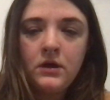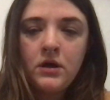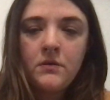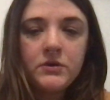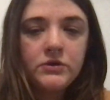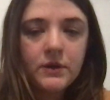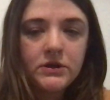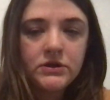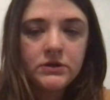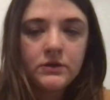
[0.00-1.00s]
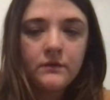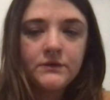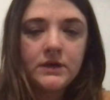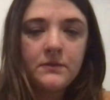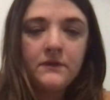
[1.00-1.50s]
Habituation, over
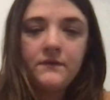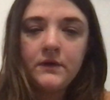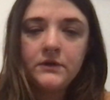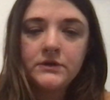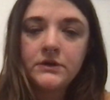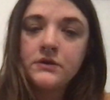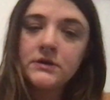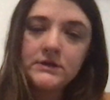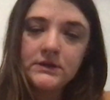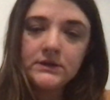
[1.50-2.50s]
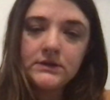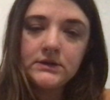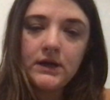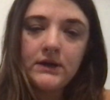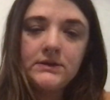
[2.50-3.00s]
time the fear decreases.
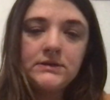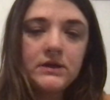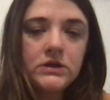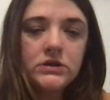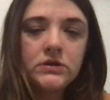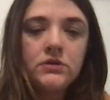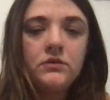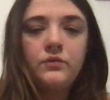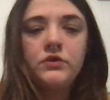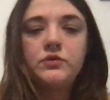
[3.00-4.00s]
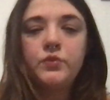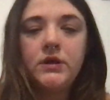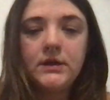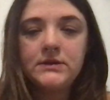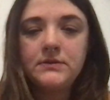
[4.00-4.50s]
Extinction, which
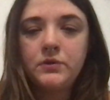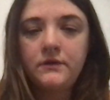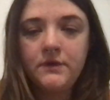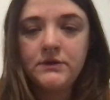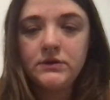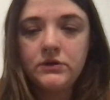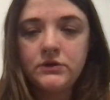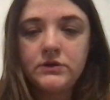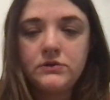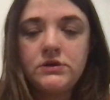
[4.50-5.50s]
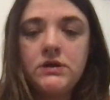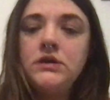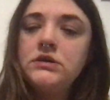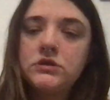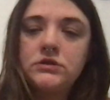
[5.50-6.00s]
weakens the previous learned
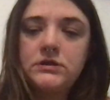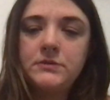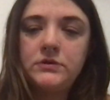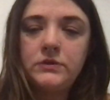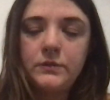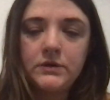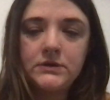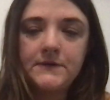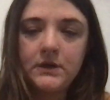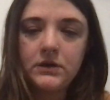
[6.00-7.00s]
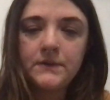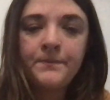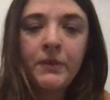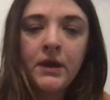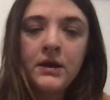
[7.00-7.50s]
associations between what is feared.
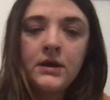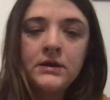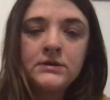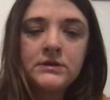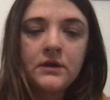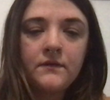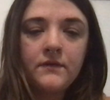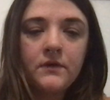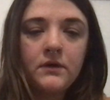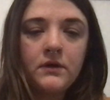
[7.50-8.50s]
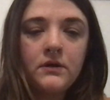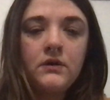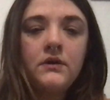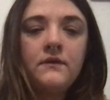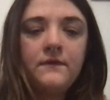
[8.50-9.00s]

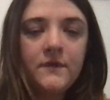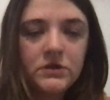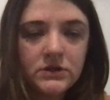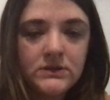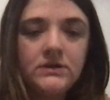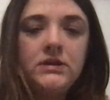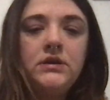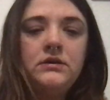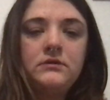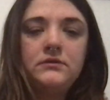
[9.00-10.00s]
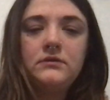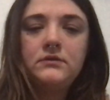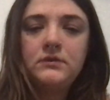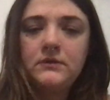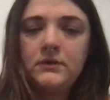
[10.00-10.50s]
Self-efficacy,
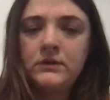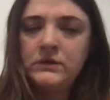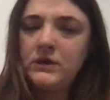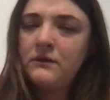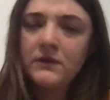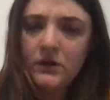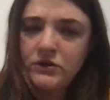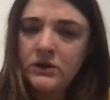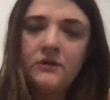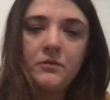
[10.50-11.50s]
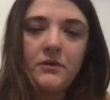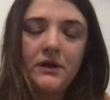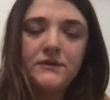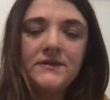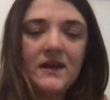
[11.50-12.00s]
not really sure how to
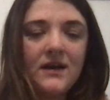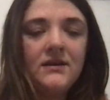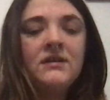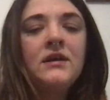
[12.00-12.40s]
pronounce that,